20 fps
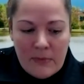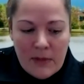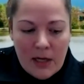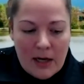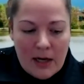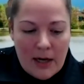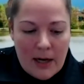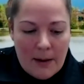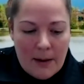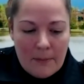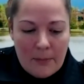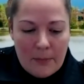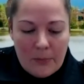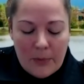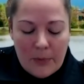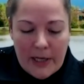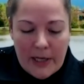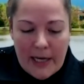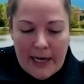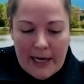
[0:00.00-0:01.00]
I
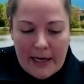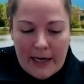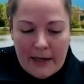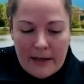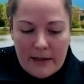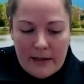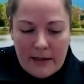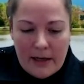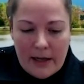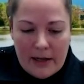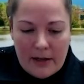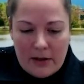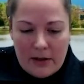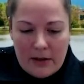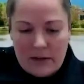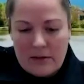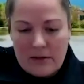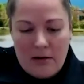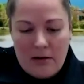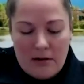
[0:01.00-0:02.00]
got
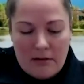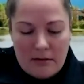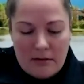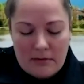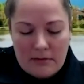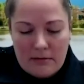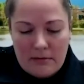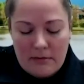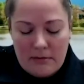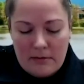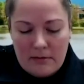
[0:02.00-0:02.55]
a call